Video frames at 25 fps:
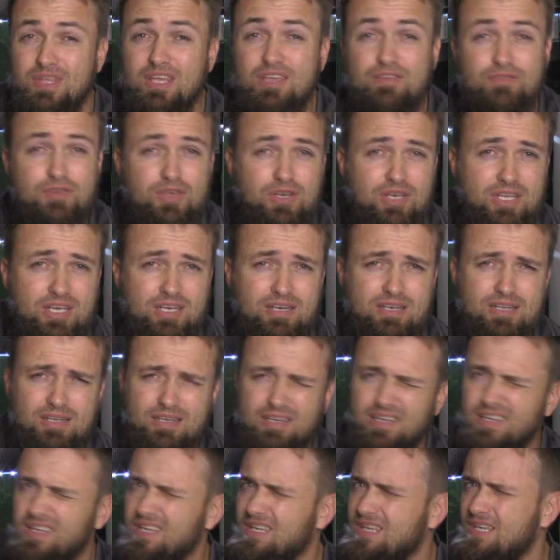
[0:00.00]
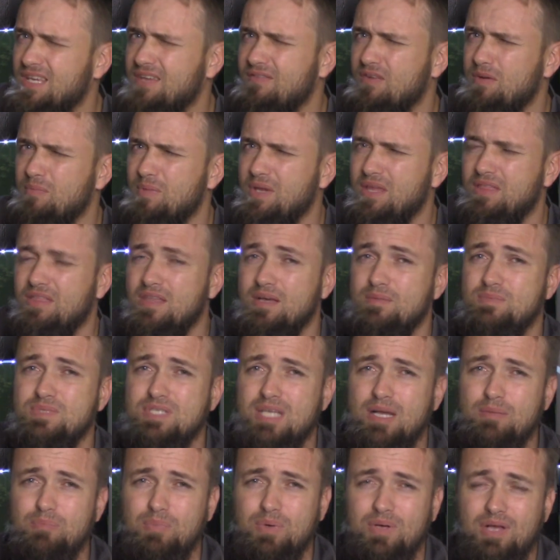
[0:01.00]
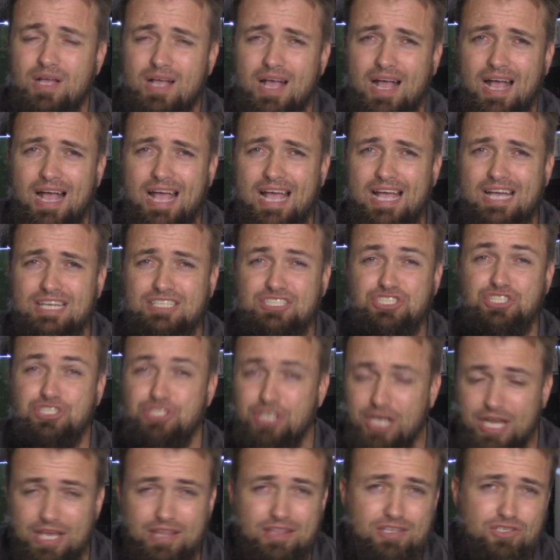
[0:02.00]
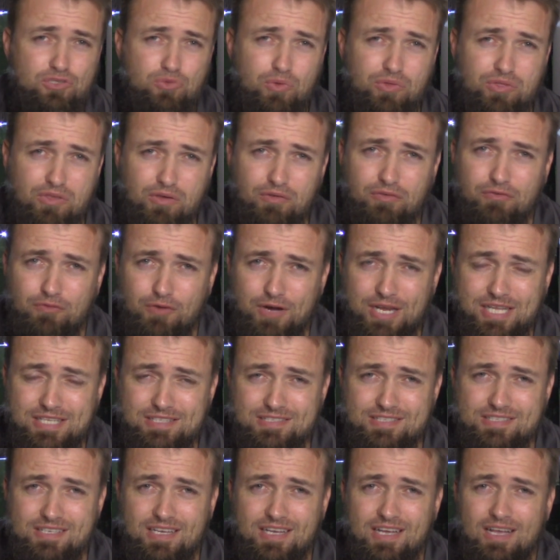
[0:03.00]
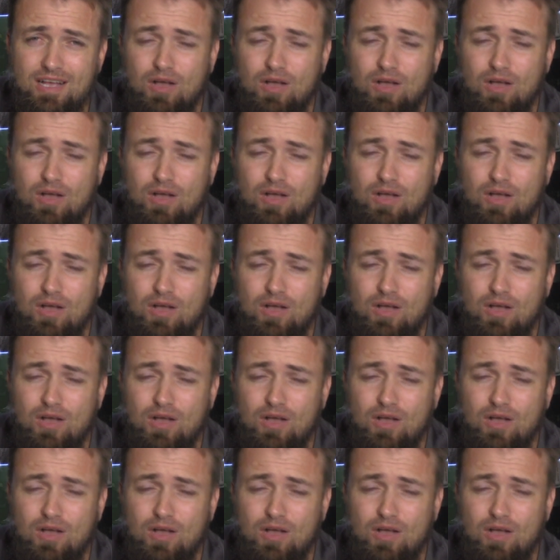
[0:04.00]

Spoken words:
If you did, give it a big thumbs up and share this with your friends.